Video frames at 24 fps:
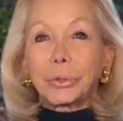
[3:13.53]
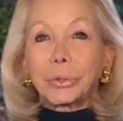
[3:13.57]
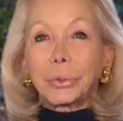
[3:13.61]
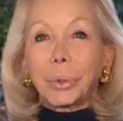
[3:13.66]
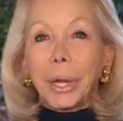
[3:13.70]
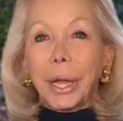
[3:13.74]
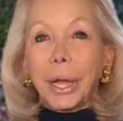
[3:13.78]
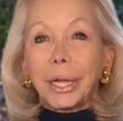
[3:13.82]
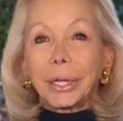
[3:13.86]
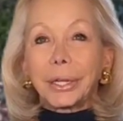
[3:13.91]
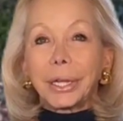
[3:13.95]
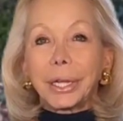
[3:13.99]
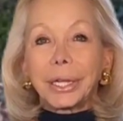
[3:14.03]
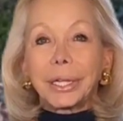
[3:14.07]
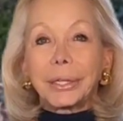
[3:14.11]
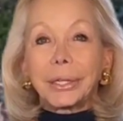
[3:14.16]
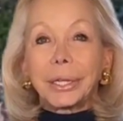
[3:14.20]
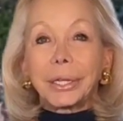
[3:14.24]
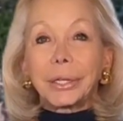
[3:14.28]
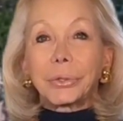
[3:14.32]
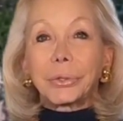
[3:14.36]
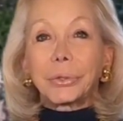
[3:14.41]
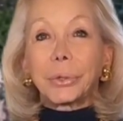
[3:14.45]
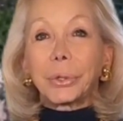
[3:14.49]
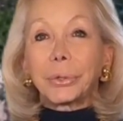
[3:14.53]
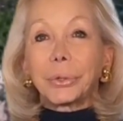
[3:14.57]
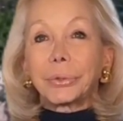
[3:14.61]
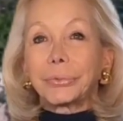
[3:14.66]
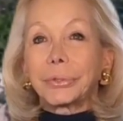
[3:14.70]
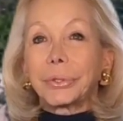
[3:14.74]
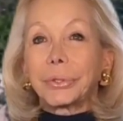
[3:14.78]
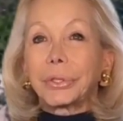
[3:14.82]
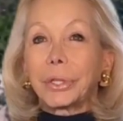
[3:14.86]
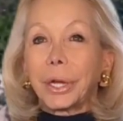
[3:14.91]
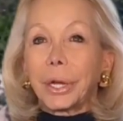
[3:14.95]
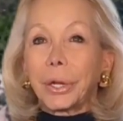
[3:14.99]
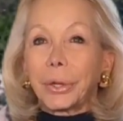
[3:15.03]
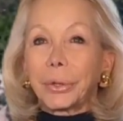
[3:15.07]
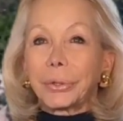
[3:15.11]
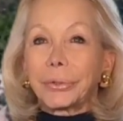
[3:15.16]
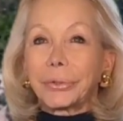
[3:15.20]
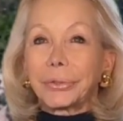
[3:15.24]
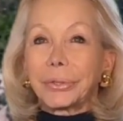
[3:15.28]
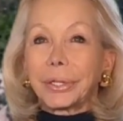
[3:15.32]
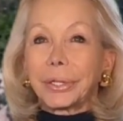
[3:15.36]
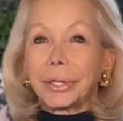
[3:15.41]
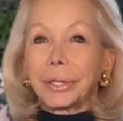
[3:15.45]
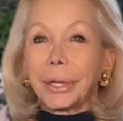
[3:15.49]
twilight and drone
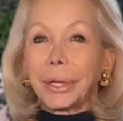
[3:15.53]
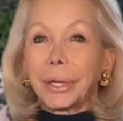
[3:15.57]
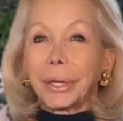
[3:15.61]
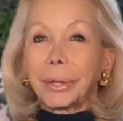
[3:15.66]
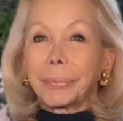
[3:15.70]
photography,